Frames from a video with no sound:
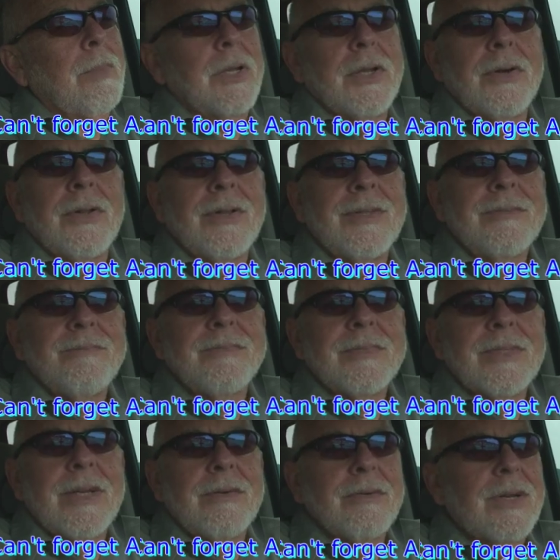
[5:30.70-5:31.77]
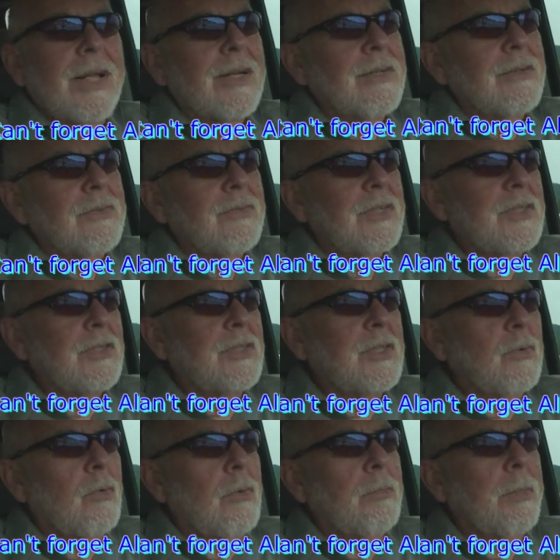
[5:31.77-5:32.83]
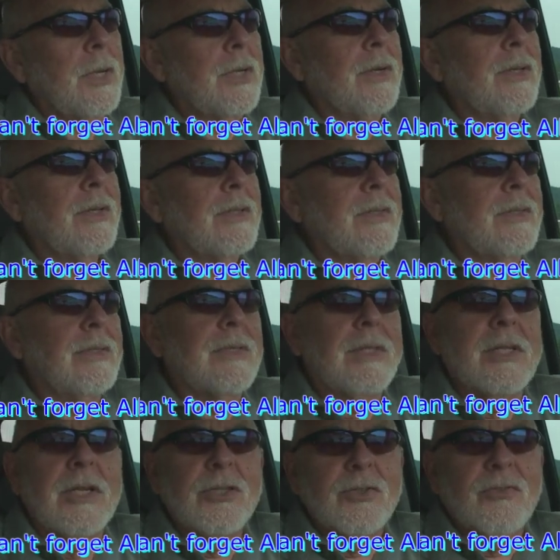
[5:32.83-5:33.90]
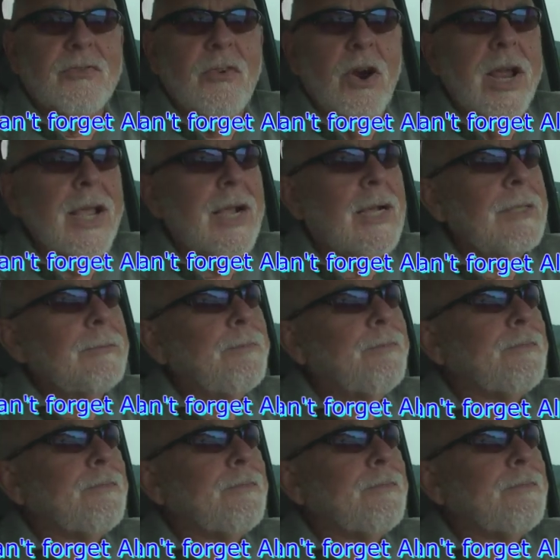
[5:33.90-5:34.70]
Bill. I would like to have visited with Bill, and there's Frank,